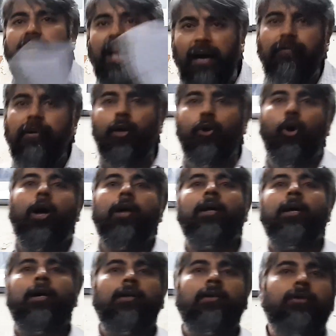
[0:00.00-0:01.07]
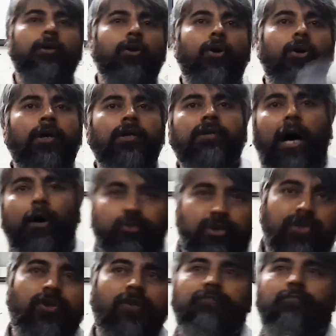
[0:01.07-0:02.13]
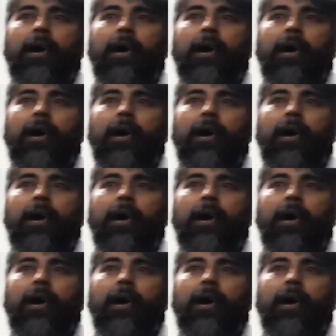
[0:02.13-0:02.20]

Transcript: traveling on thousands of